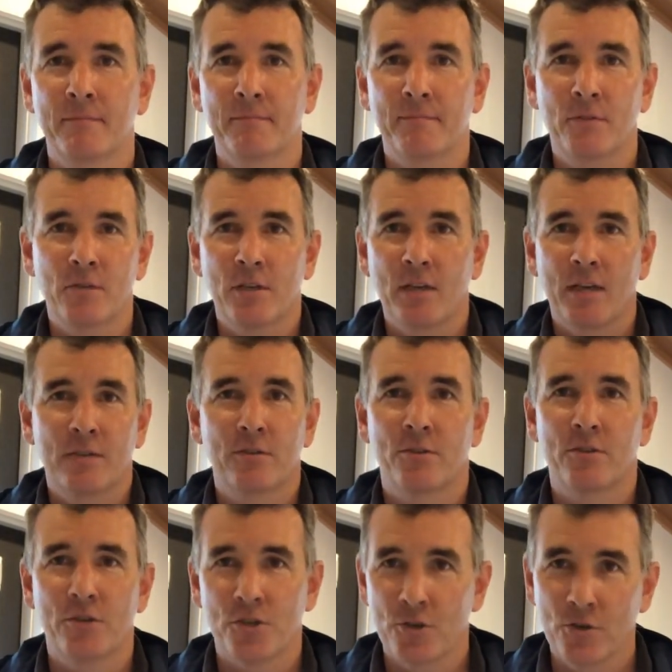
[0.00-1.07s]
You can't
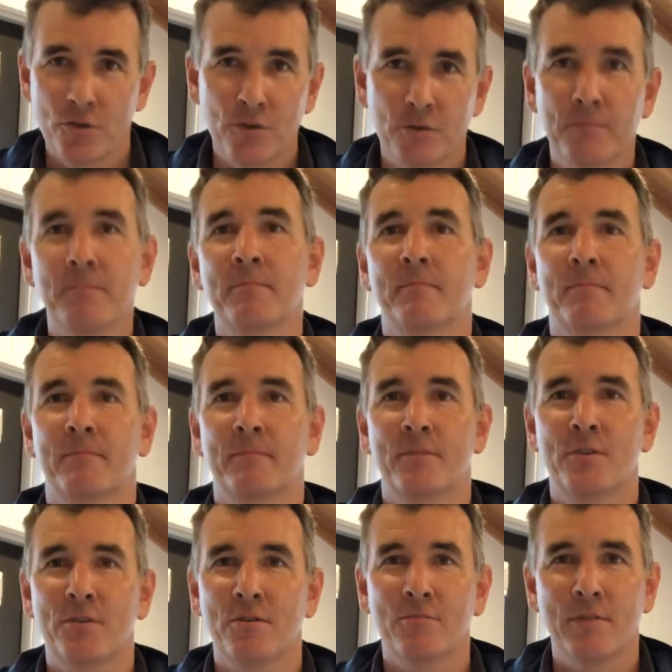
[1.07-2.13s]
just assume
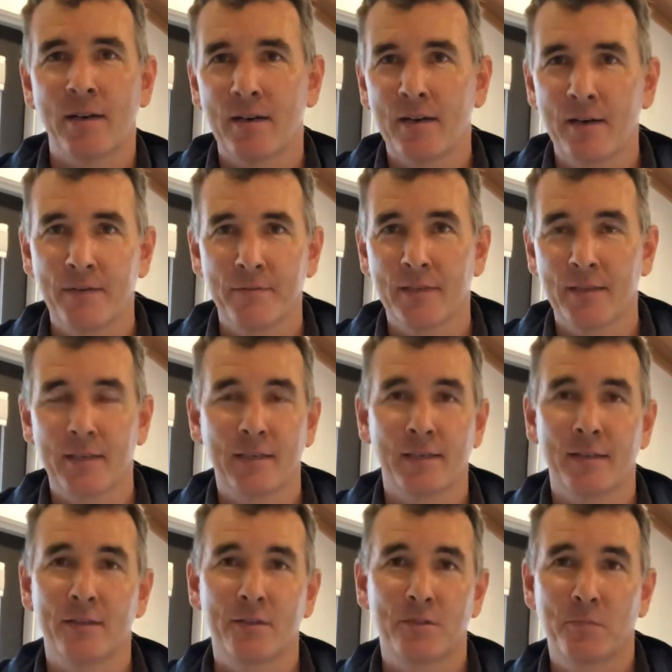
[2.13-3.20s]
you can run everything
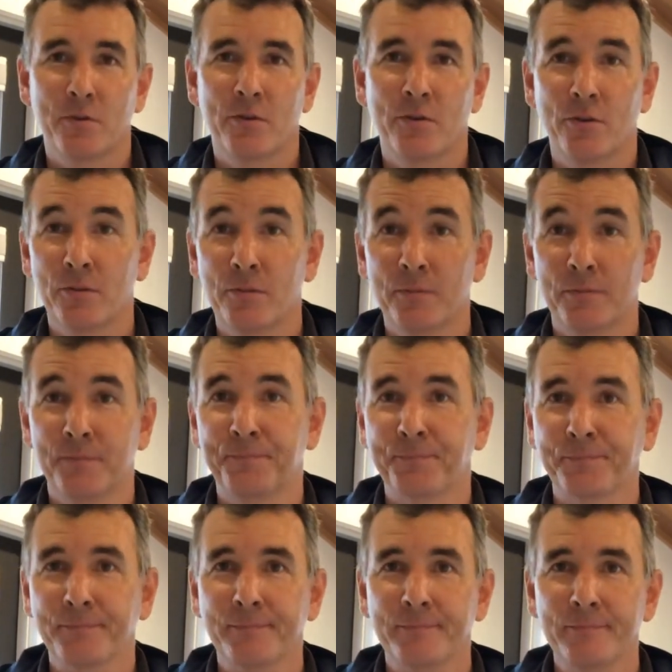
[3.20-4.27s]
as per normal.
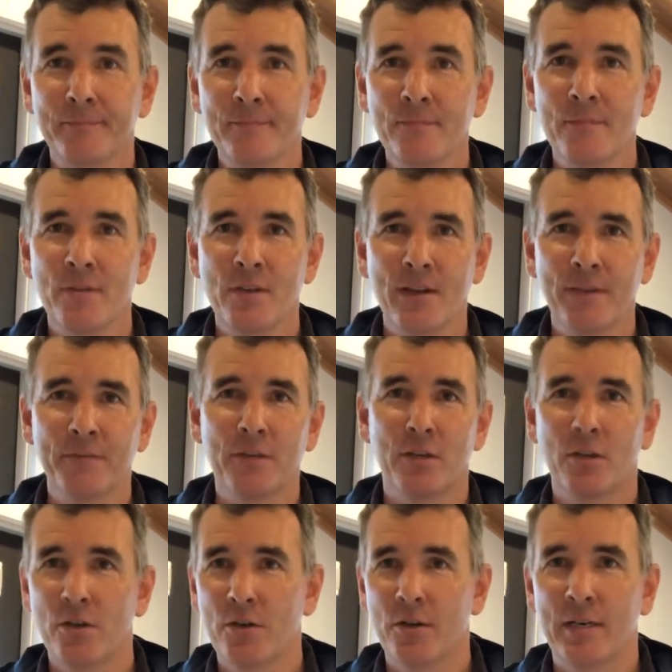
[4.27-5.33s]
You have to
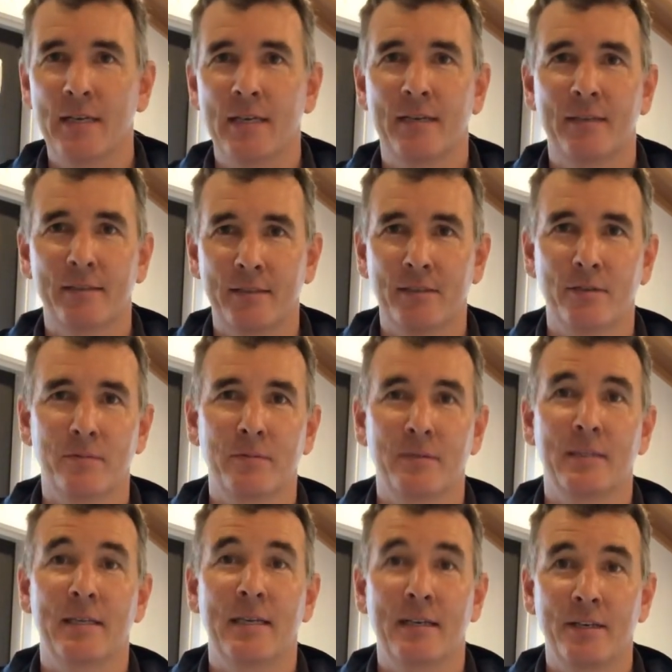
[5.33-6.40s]
learn how to deal
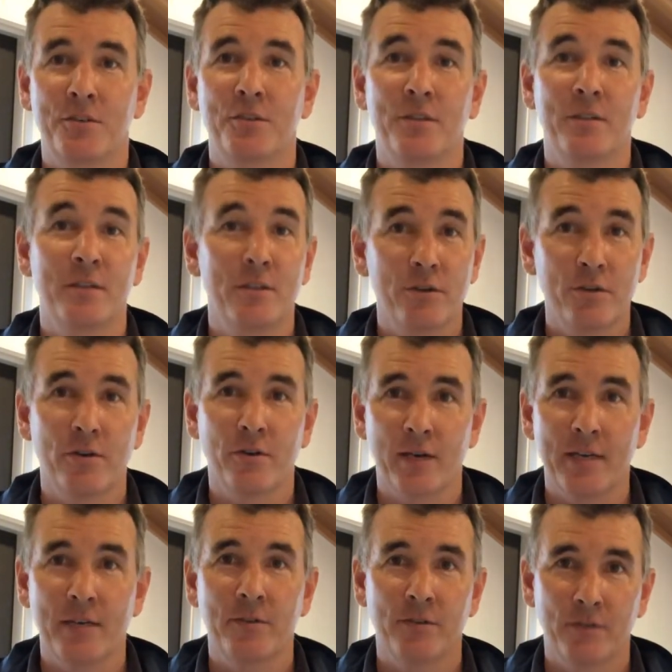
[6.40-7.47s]
with the energy that you
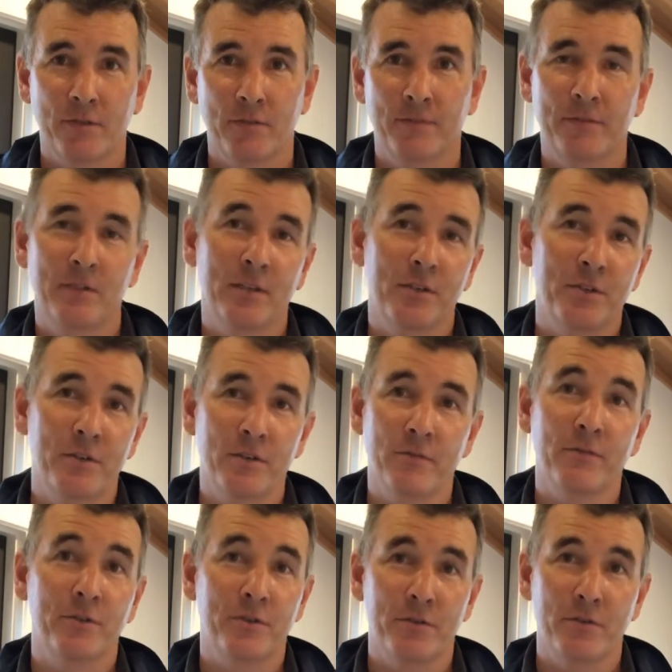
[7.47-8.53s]
create yourself. Essentially,
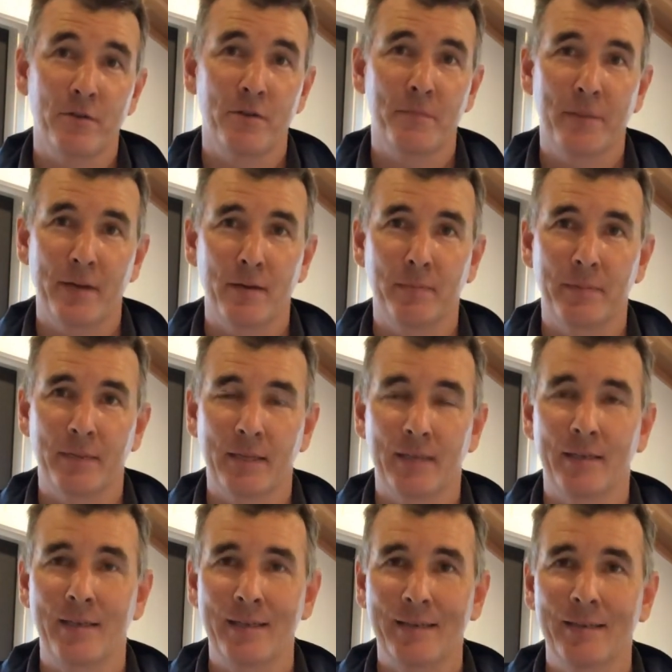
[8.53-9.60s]
you've got your own power
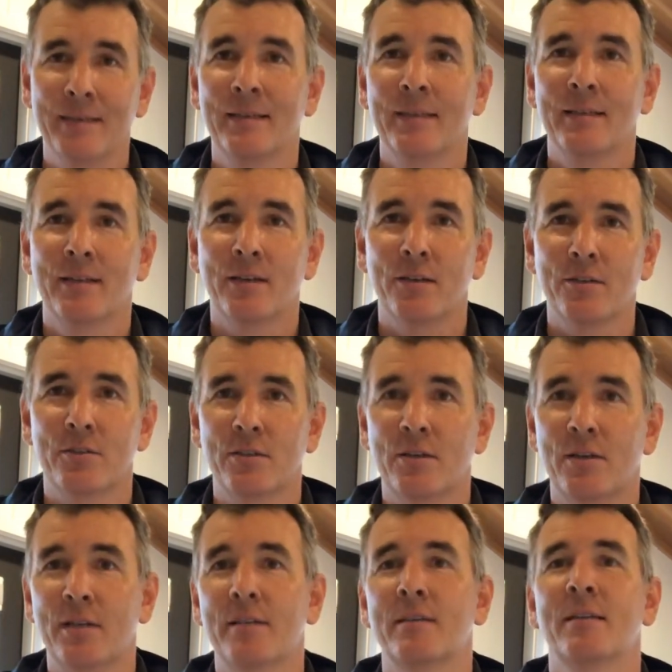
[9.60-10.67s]
plant here on
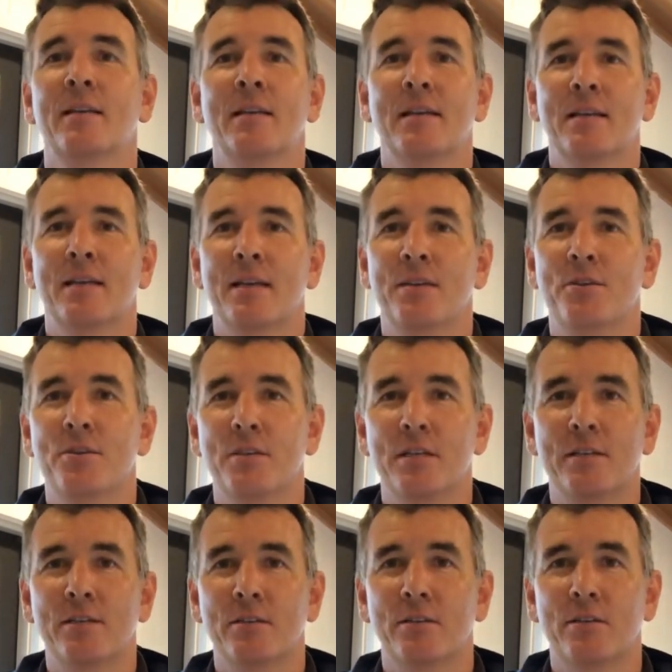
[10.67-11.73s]
site, and you
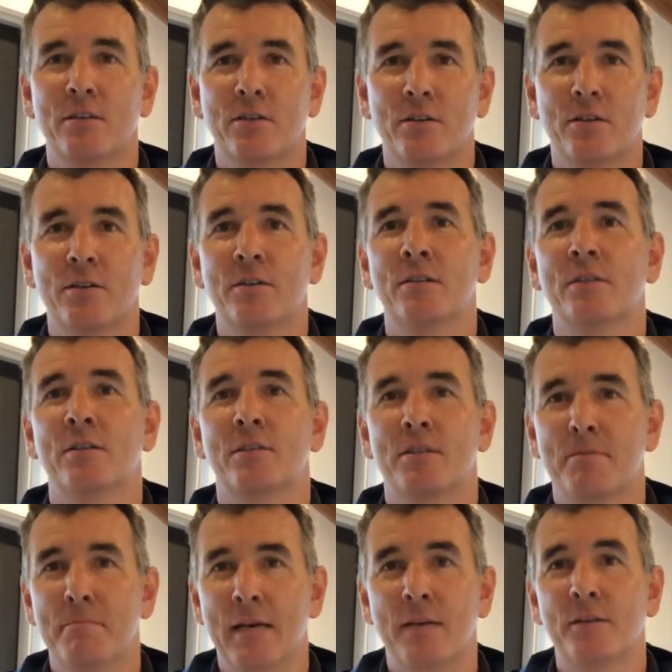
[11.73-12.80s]
need to learn
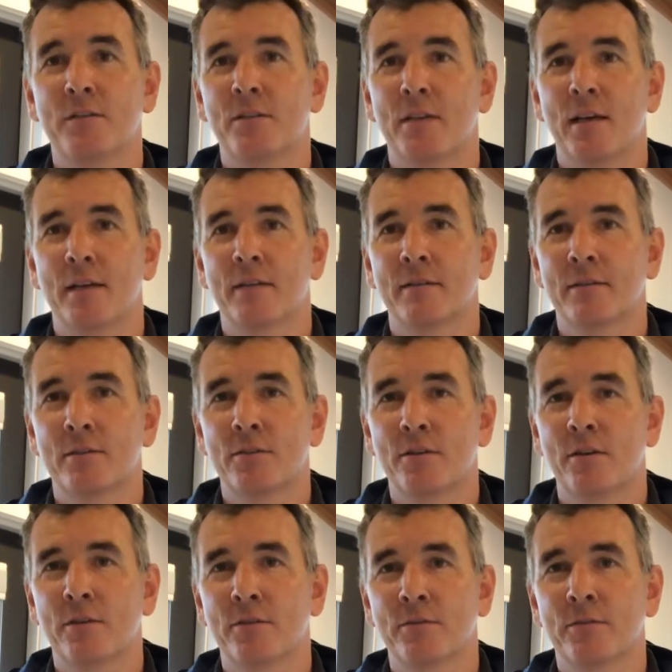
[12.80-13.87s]
to manage that.
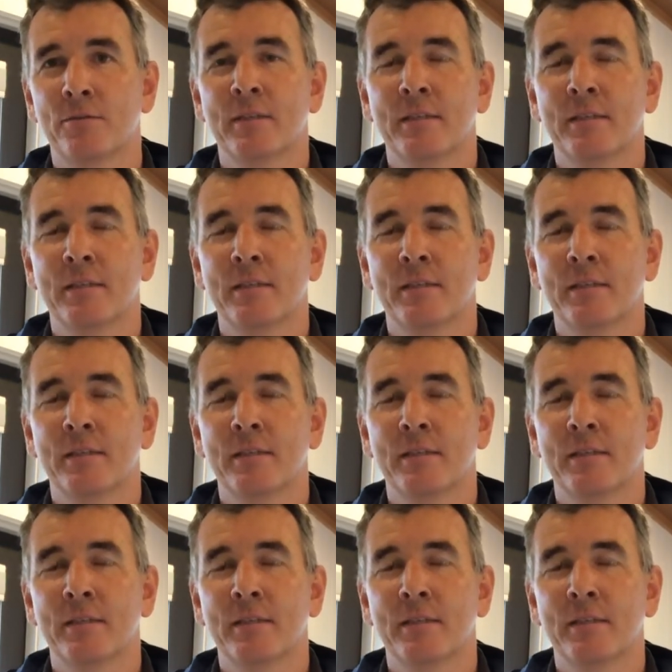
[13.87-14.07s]
So